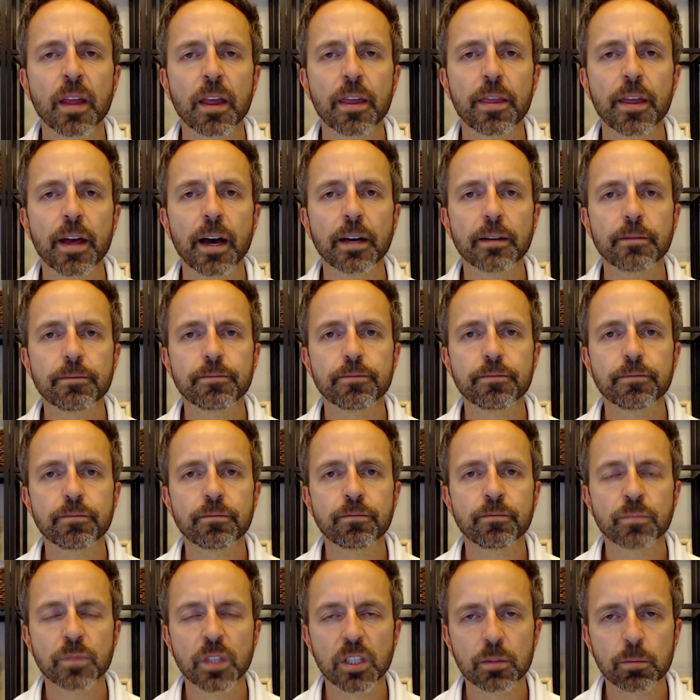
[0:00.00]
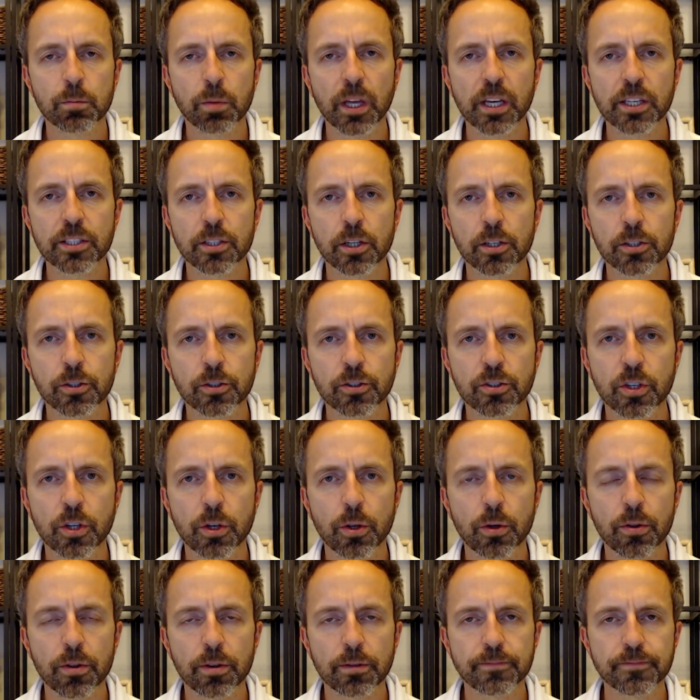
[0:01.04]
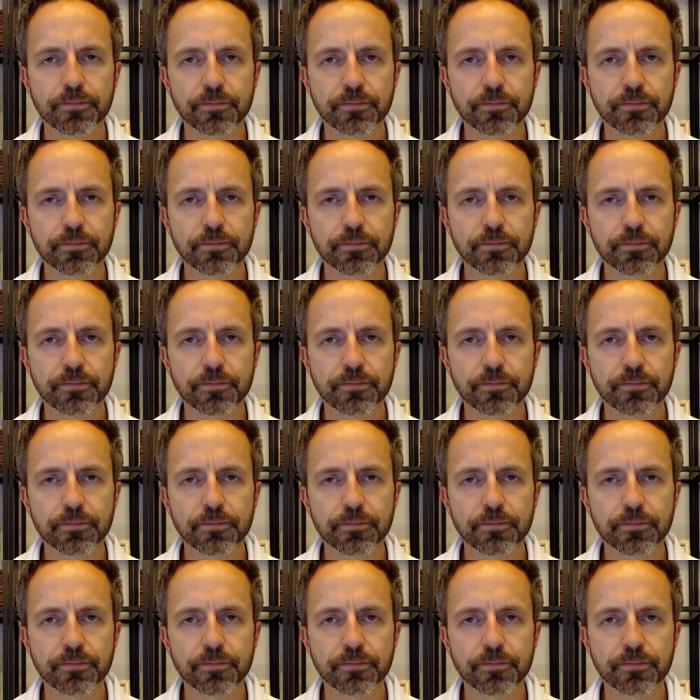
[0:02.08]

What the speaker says: that is placed on your tooth.